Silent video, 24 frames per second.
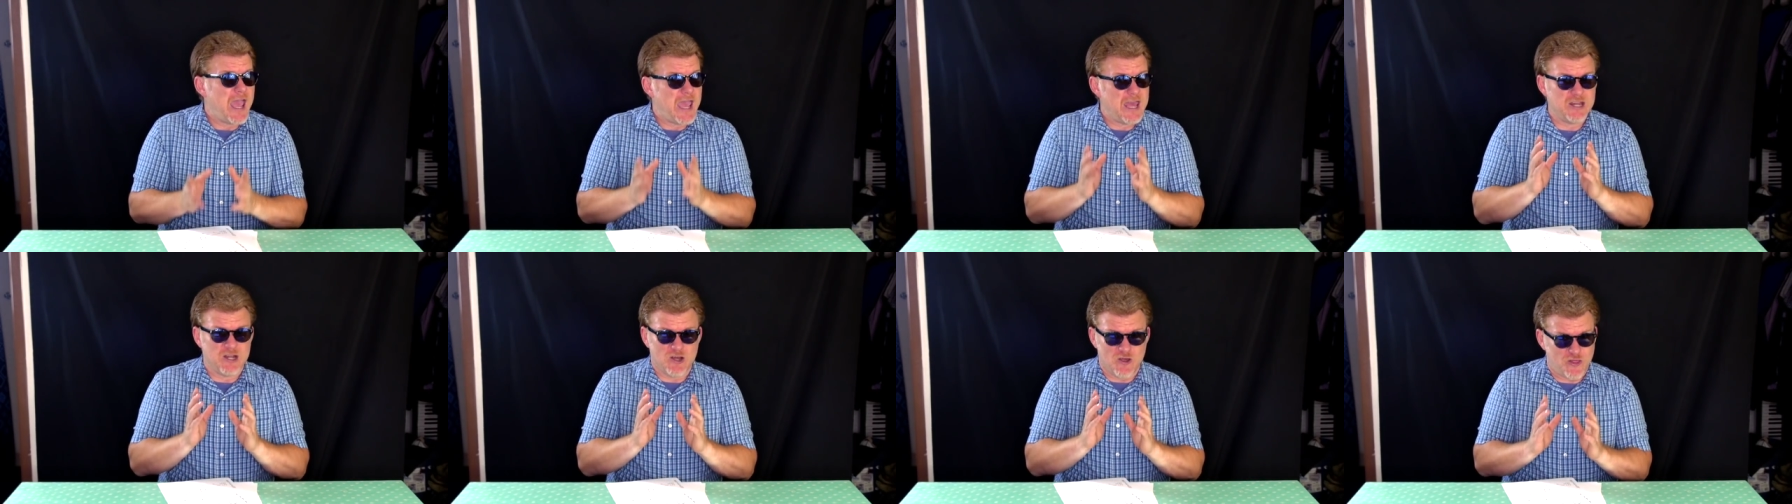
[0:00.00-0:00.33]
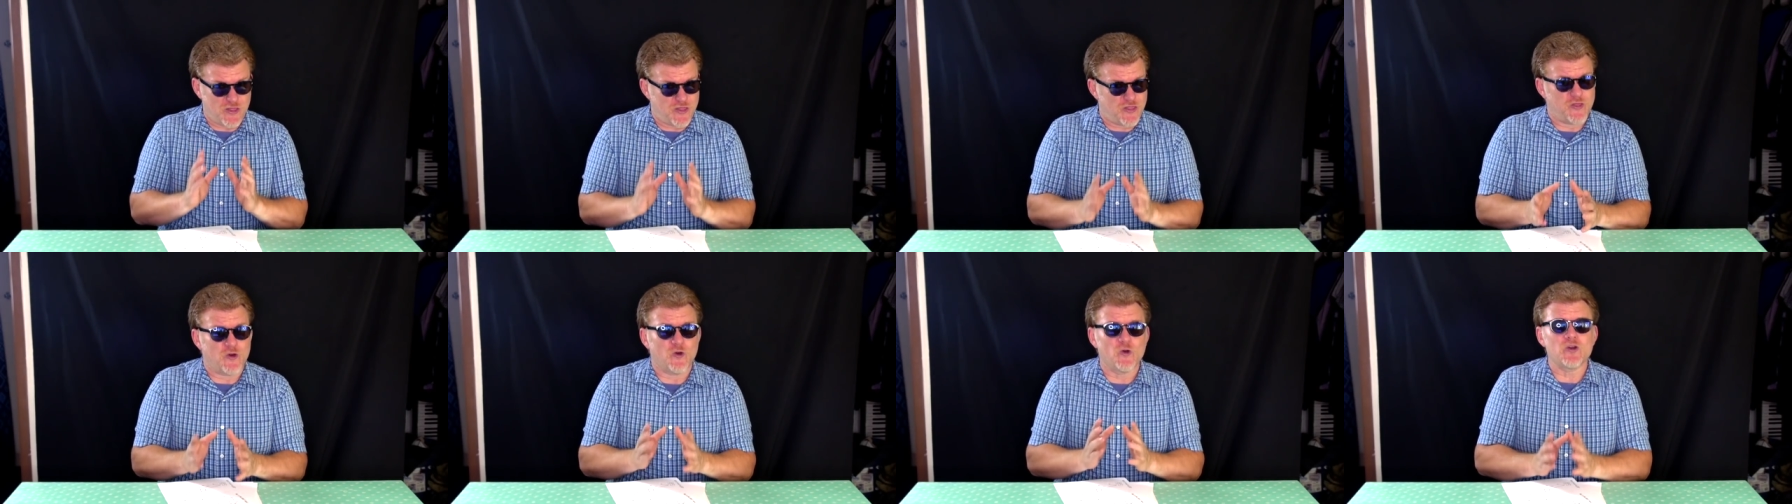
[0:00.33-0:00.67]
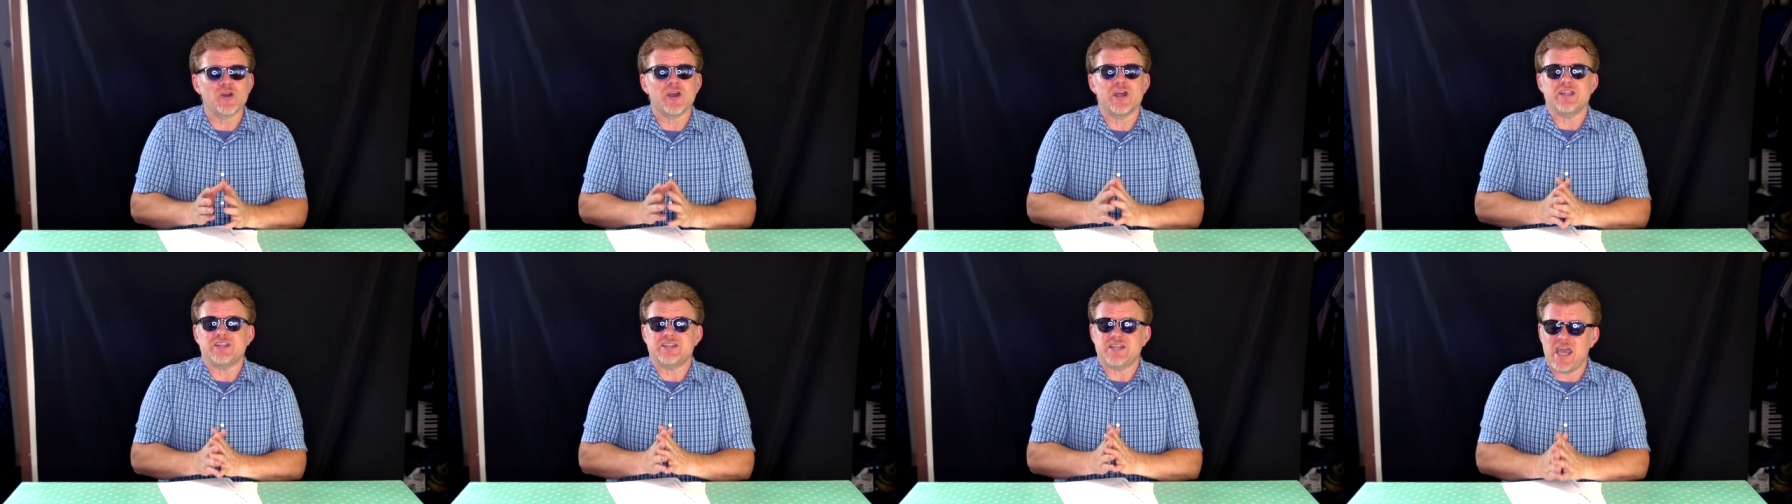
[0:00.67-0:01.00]
and
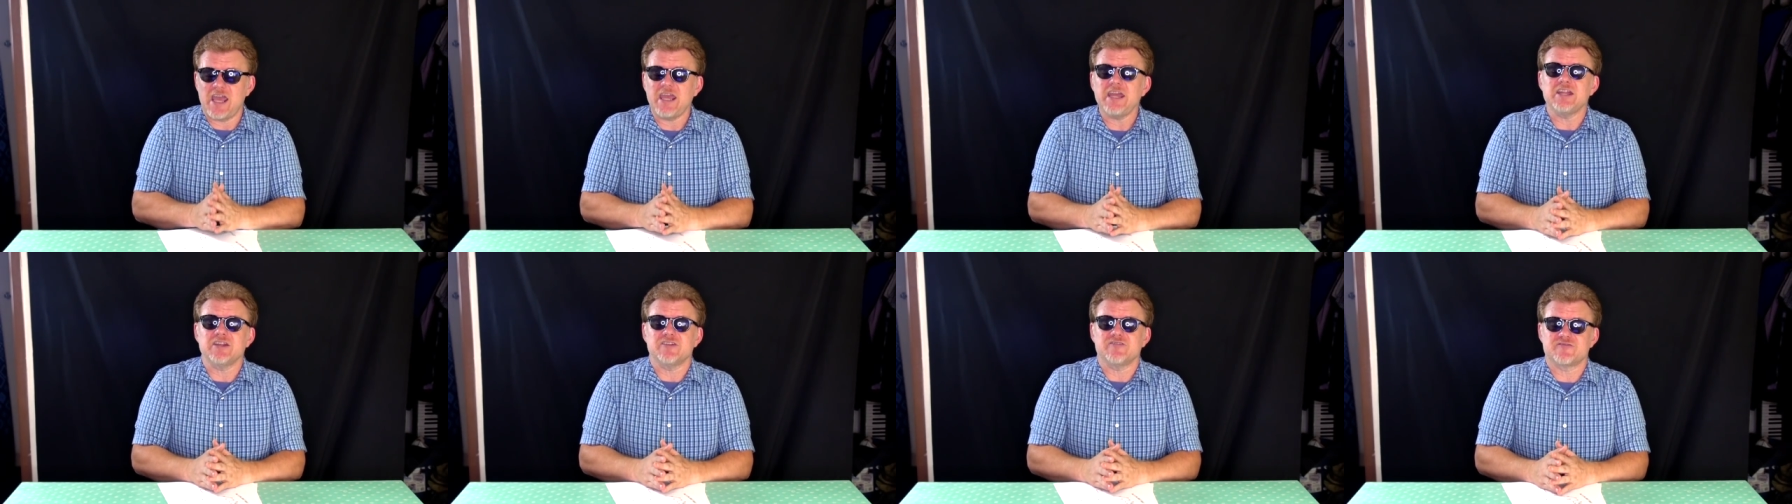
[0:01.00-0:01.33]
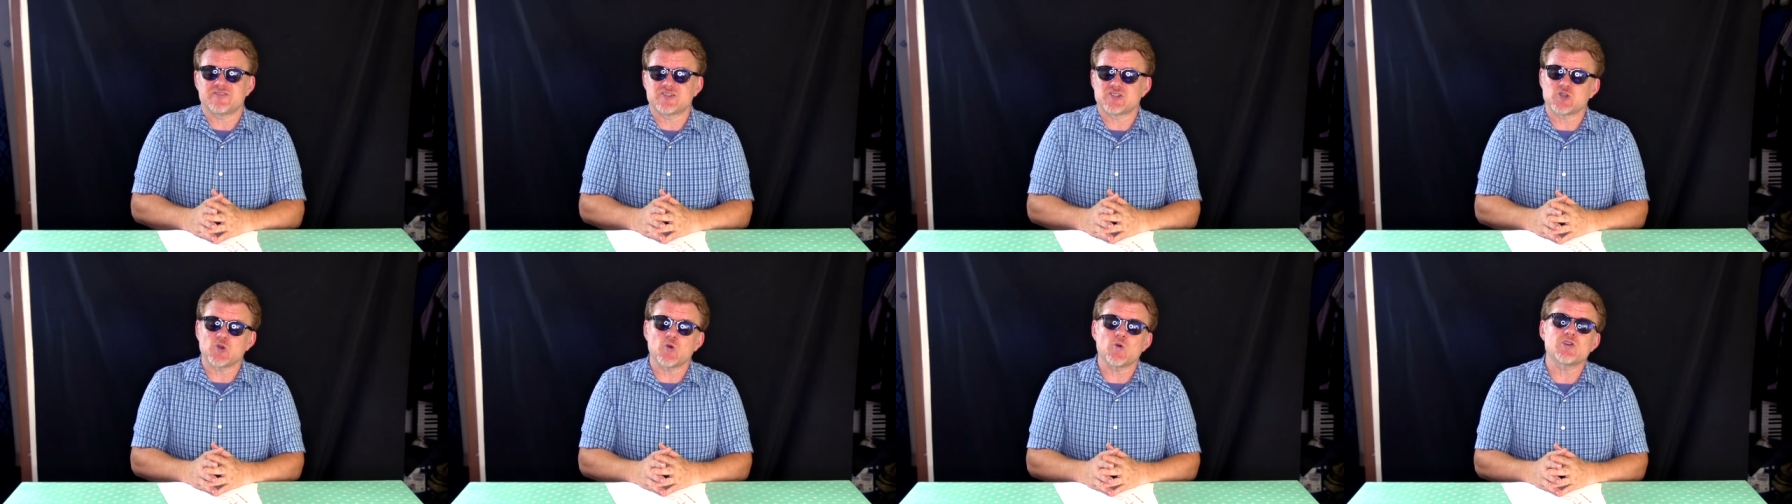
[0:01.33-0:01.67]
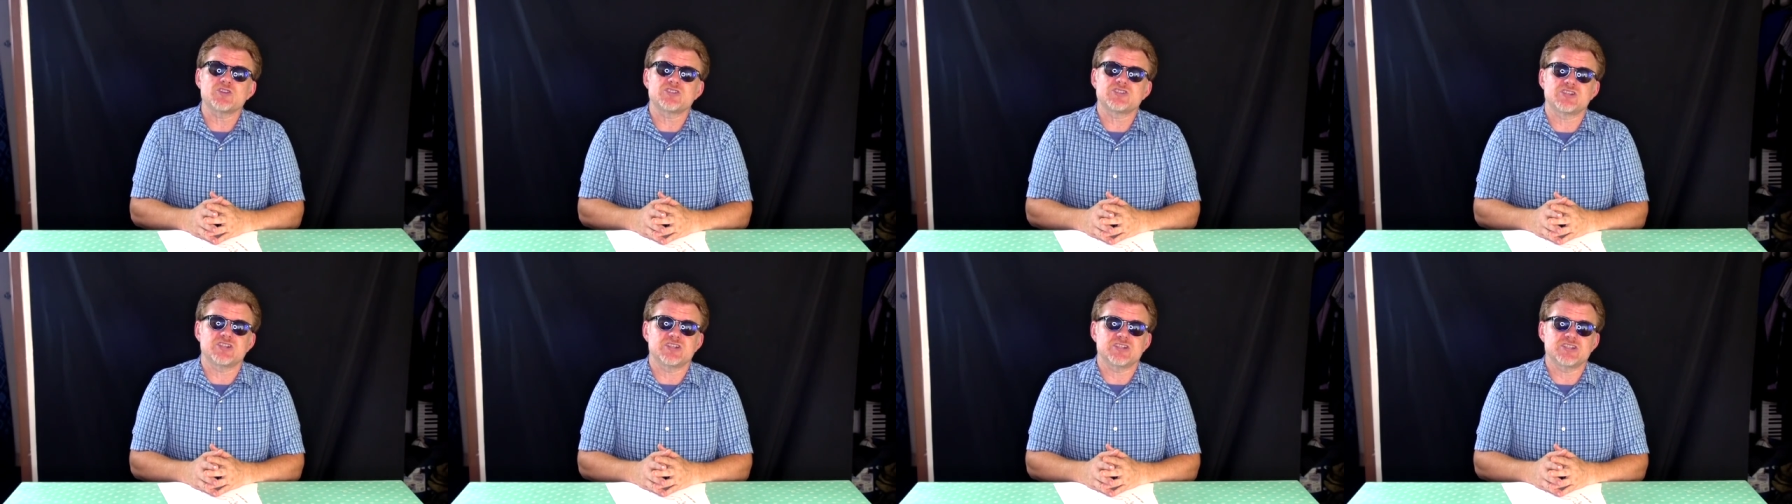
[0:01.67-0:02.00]
authoritative
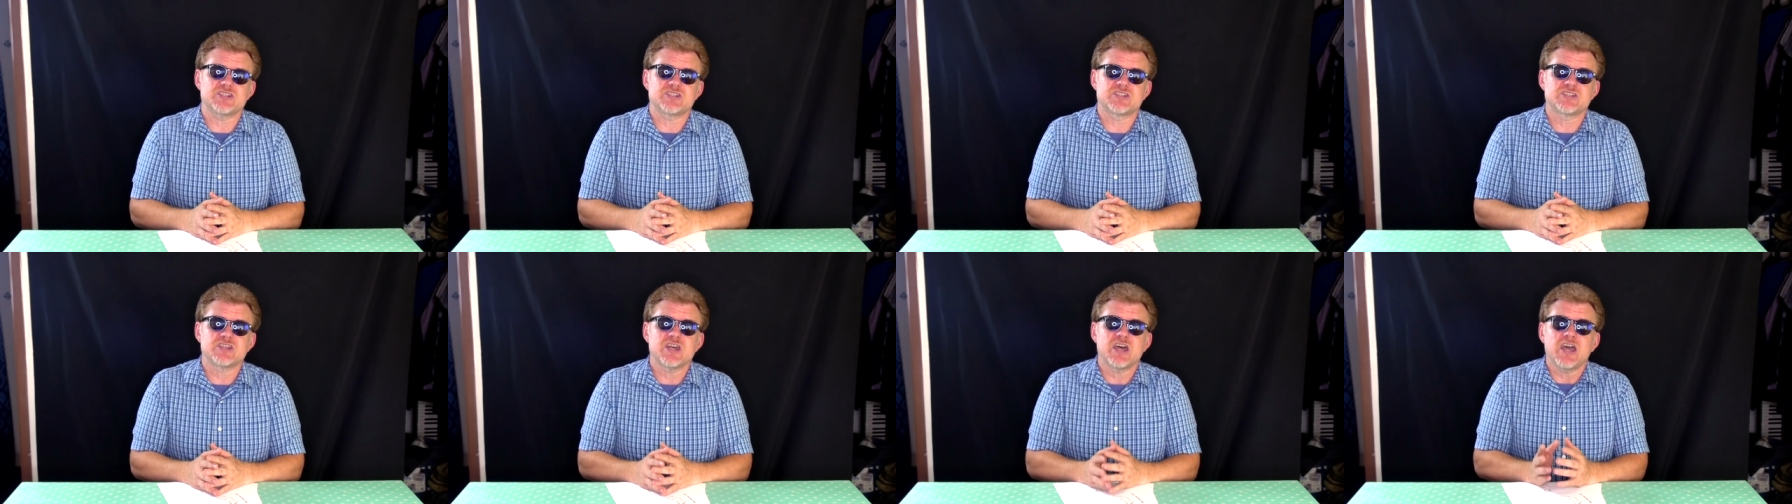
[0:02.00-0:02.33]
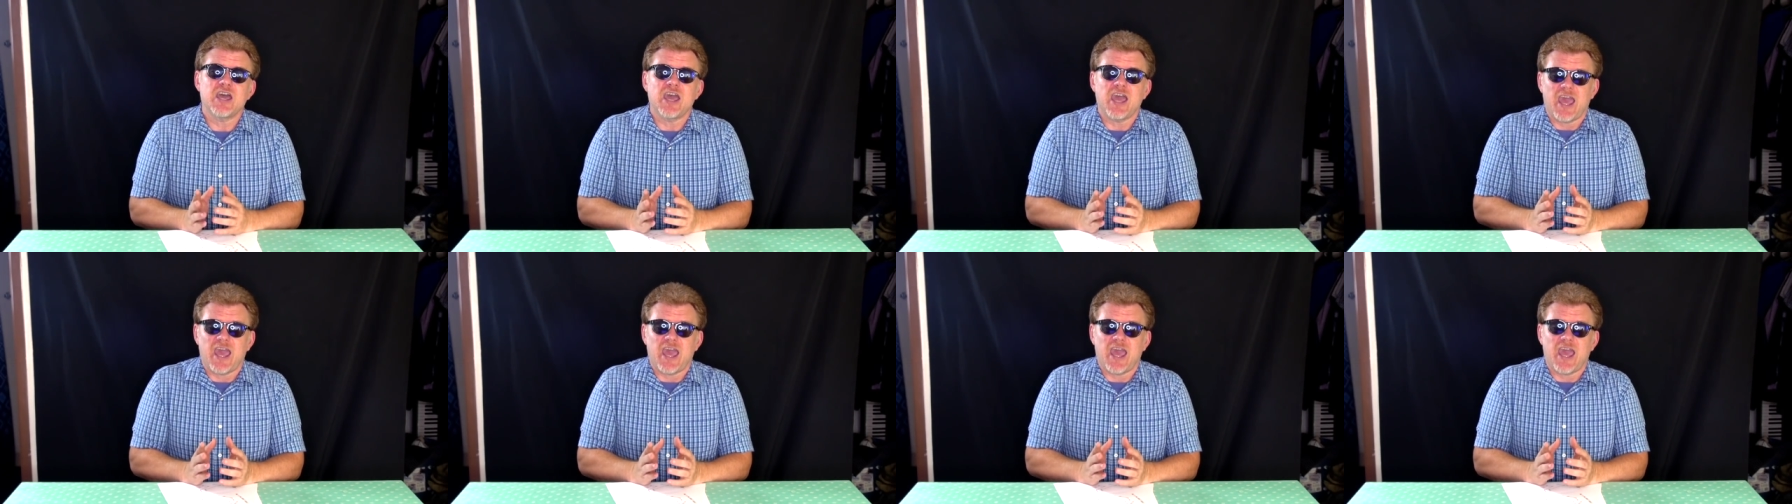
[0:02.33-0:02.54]
sources.